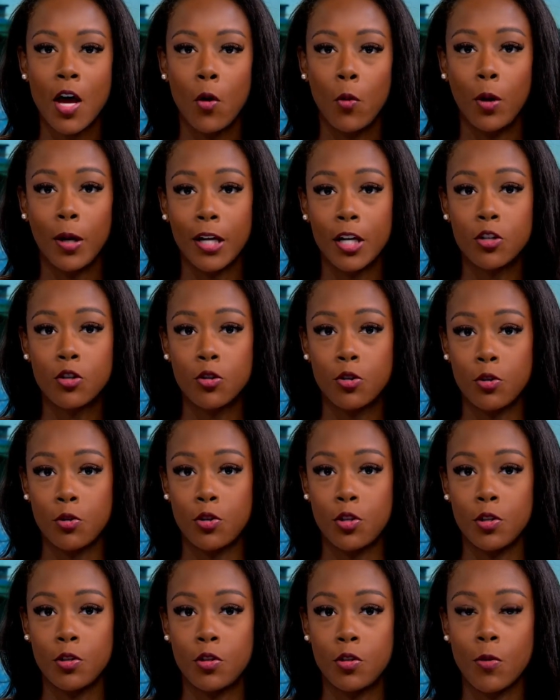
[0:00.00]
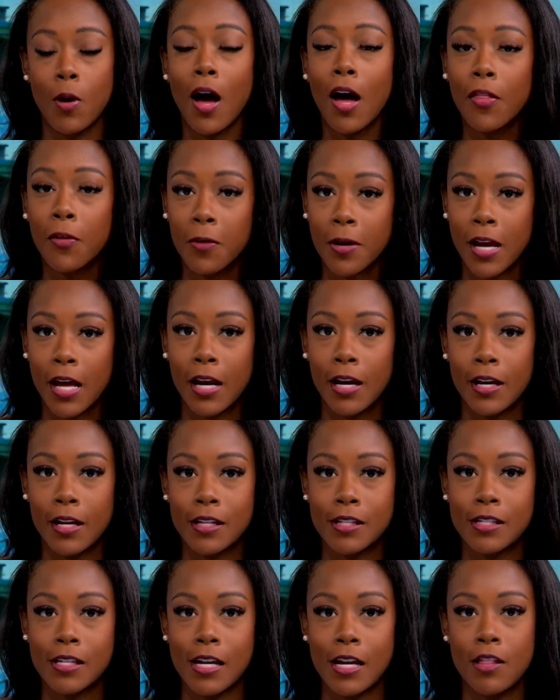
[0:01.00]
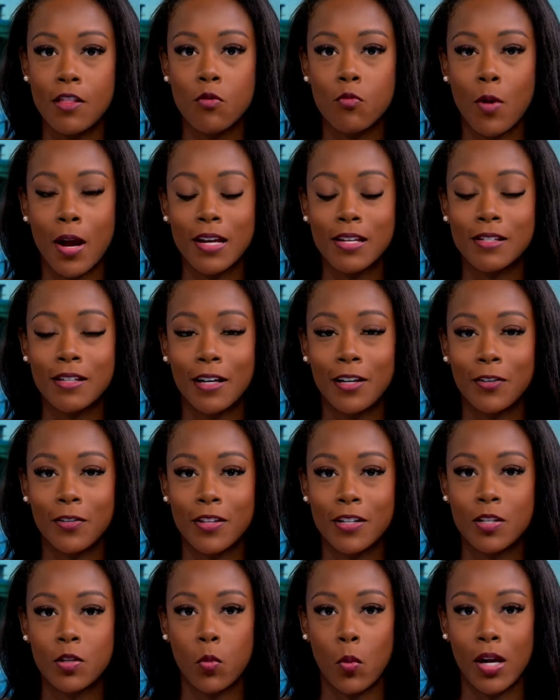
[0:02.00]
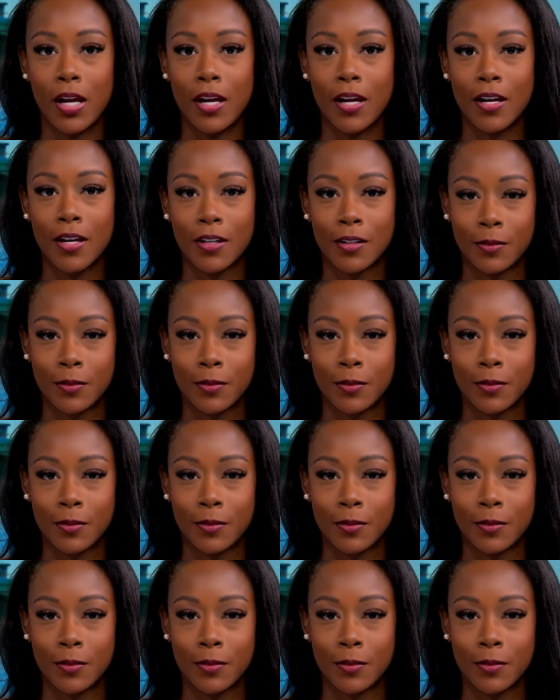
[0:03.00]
We'll introduce you to other candidates in the race later this week.